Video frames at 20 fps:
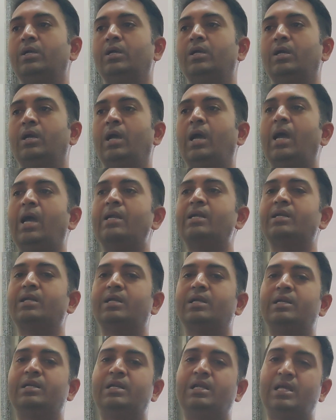
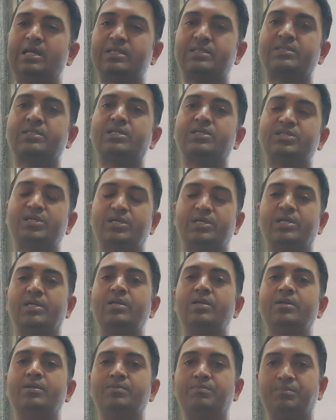and less surgical
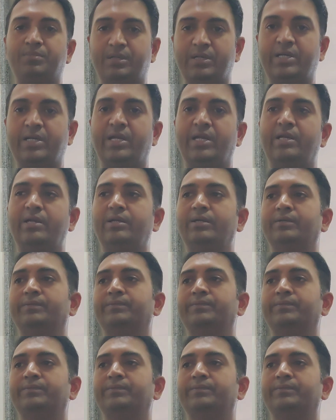bleeding.